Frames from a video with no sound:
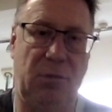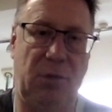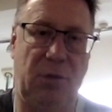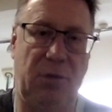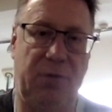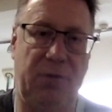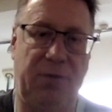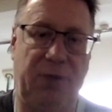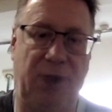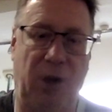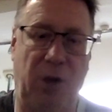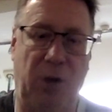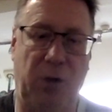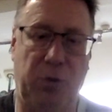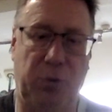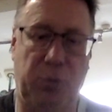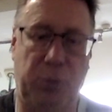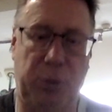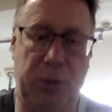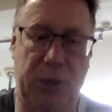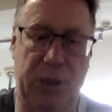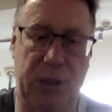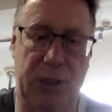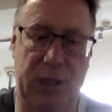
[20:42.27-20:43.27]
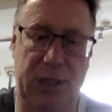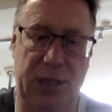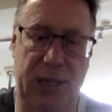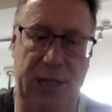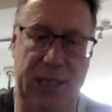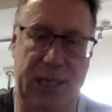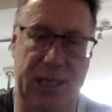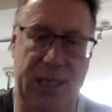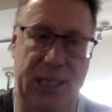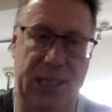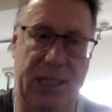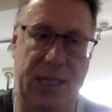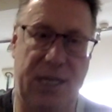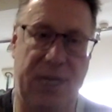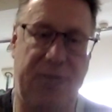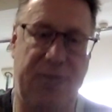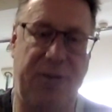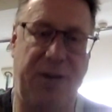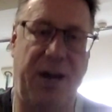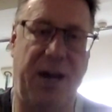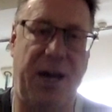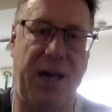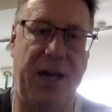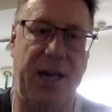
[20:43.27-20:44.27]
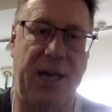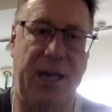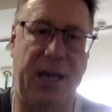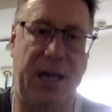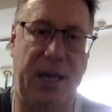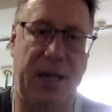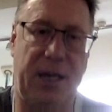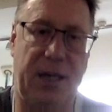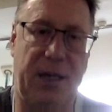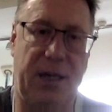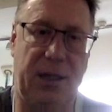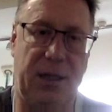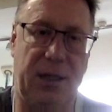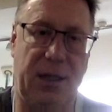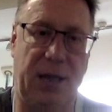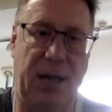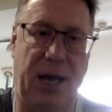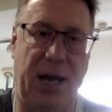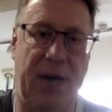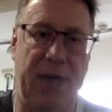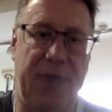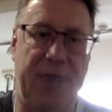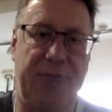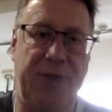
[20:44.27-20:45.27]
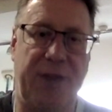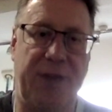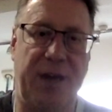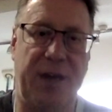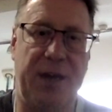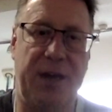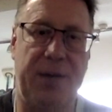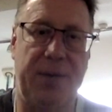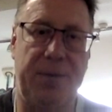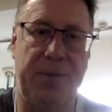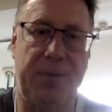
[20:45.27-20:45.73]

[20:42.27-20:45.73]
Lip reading: involved, which is Essex FA and the AFA.